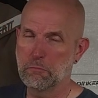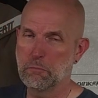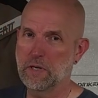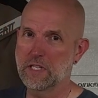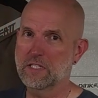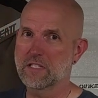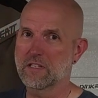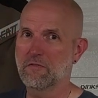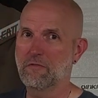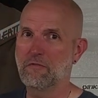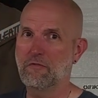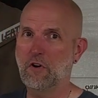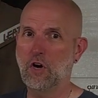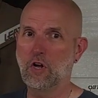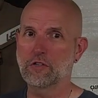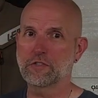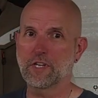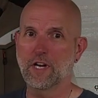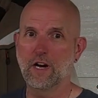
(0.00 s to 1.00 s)
but it's the
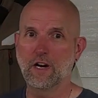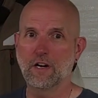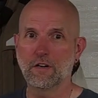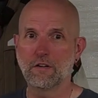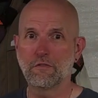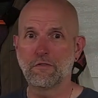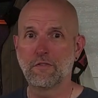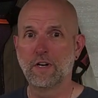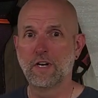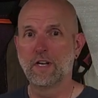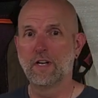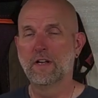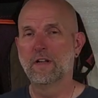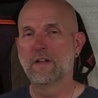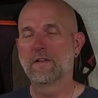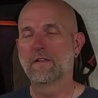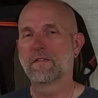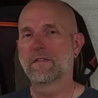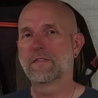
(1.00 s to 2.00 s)
fault of
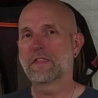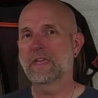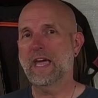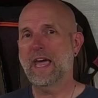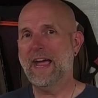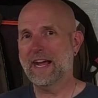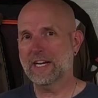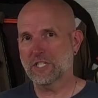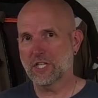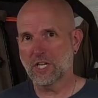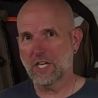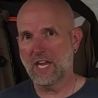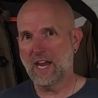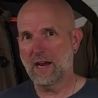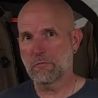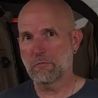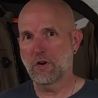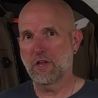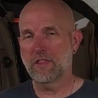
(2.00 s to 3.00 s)
the action
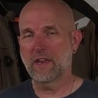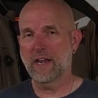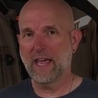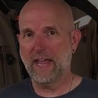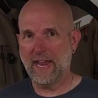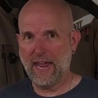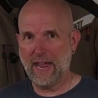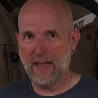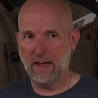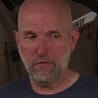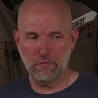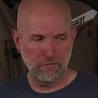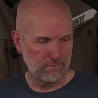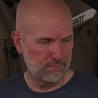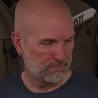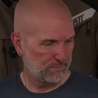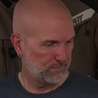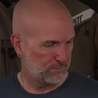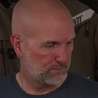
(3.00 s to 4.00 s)
camera that I have.
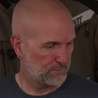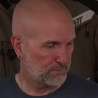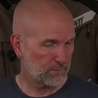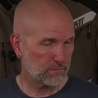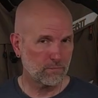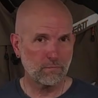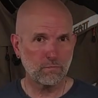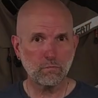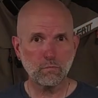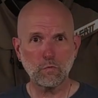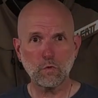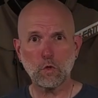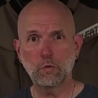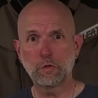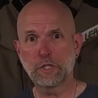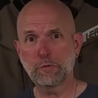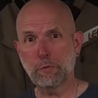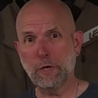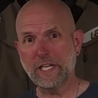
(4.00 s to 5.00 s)

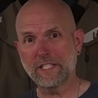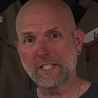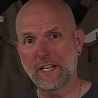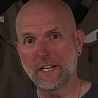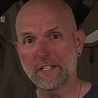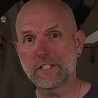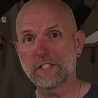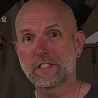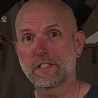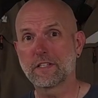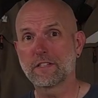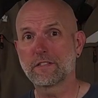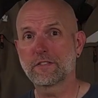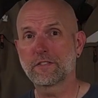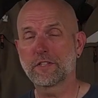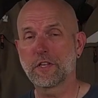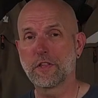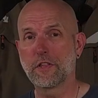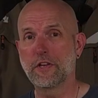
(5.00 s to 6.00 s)
Which brings us
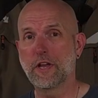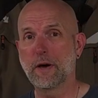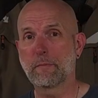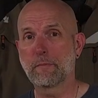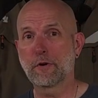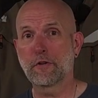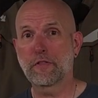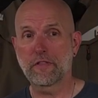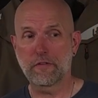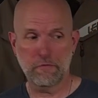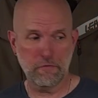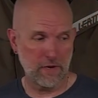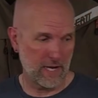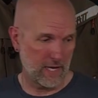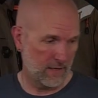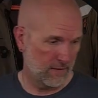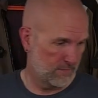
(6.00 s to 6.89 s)
to the number 3.